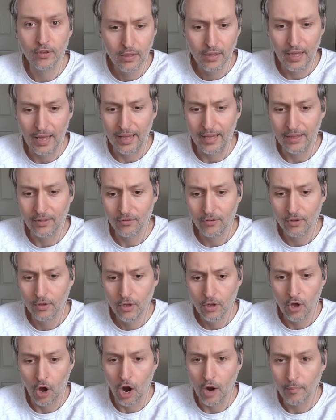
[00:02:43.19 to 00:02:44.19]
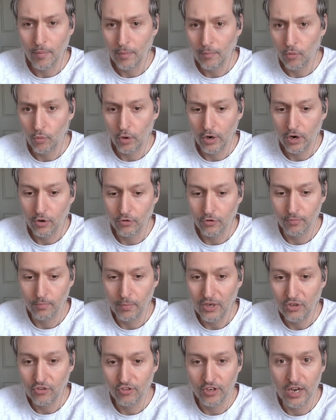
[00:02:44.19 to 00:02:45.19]
And I remember when I was
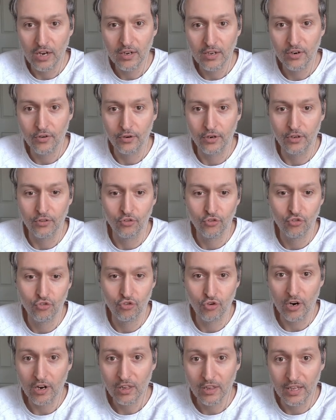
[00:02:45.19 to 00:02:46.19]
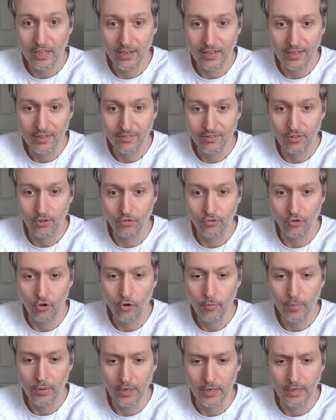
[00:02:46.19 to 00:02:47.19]
much younger and struggling against this
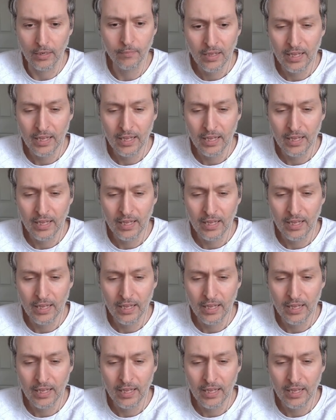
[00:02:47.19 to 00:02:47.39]
opening,